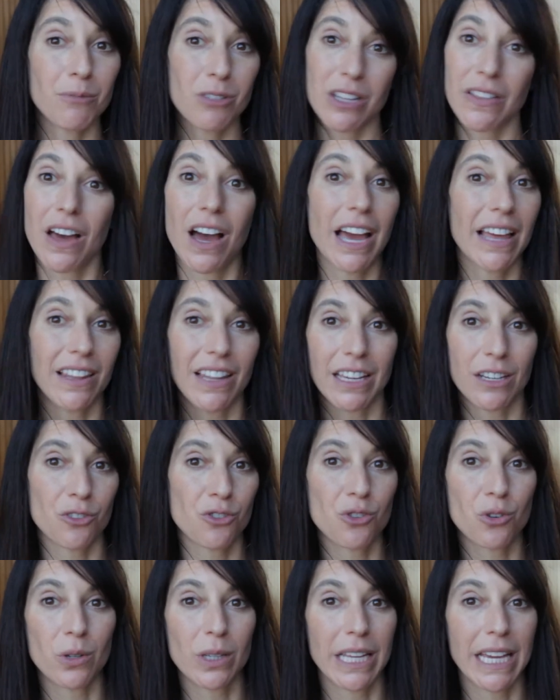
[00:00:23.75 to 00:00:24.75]
to the Highline
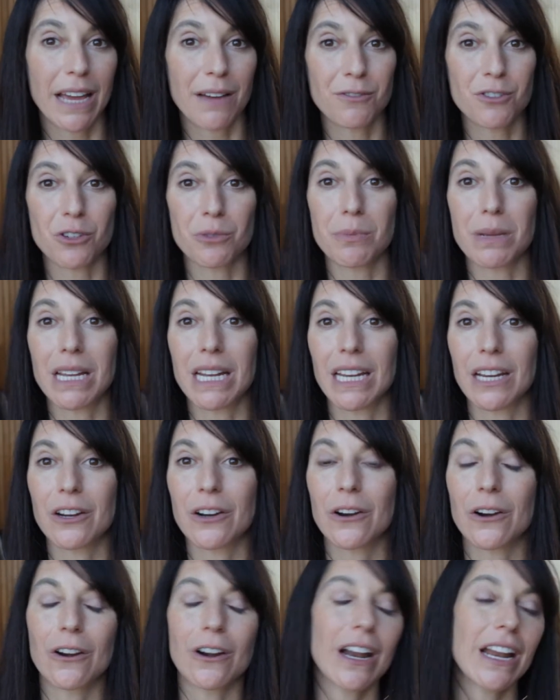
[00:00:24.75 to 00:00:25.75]
shortly after meeting
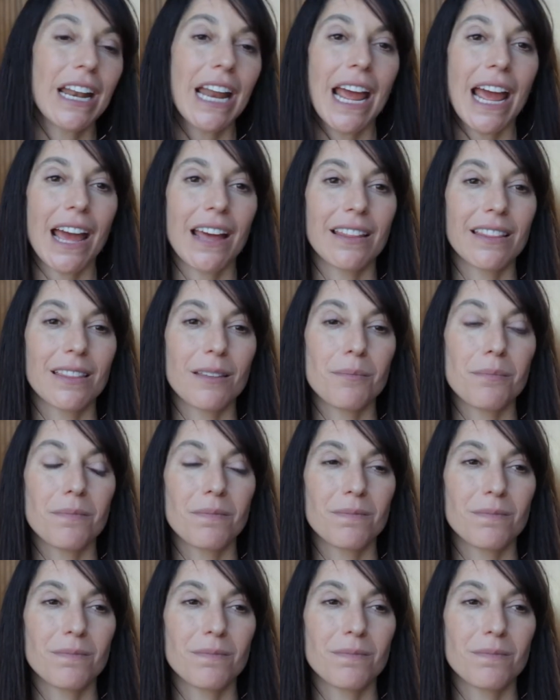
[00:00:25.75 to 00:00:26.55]
her, and the